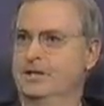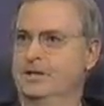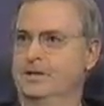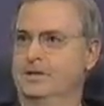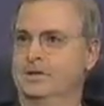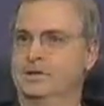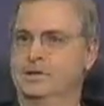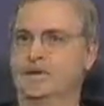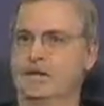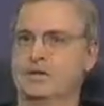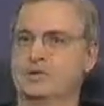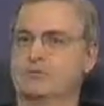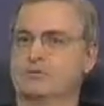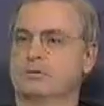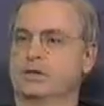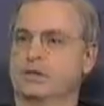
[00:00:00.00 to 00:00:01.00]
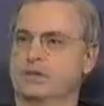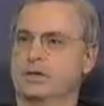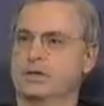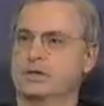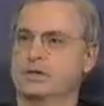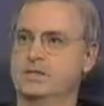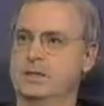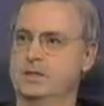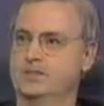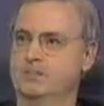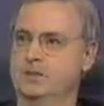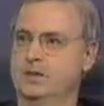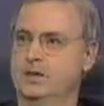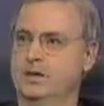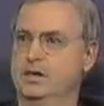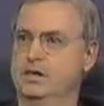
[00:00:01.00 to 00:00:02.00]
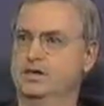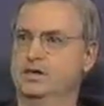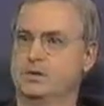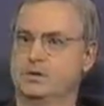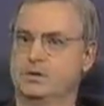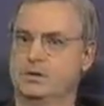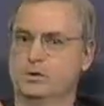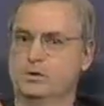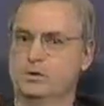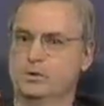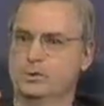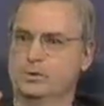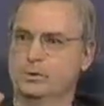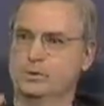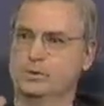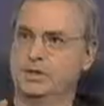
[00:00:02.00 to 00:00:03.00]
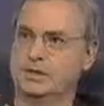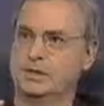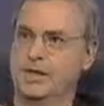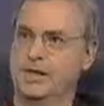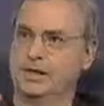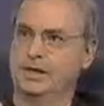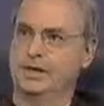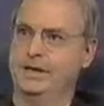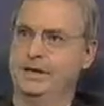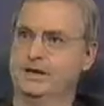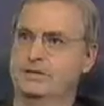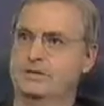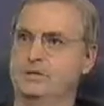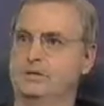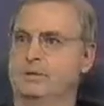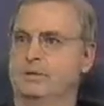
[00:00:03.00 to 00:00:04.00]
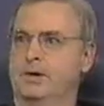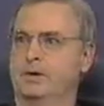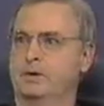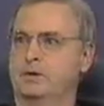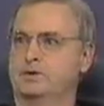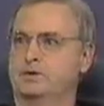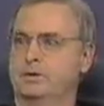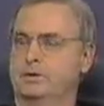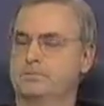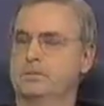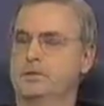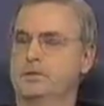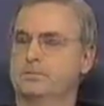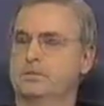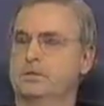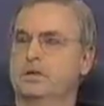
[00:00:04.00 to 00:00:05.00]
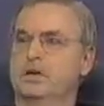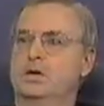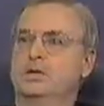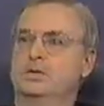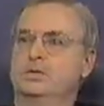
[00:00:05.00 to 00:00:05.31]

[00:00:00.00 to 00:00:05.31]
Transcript: And that is really what has happened. So you, you put these ideas in the minds of young people,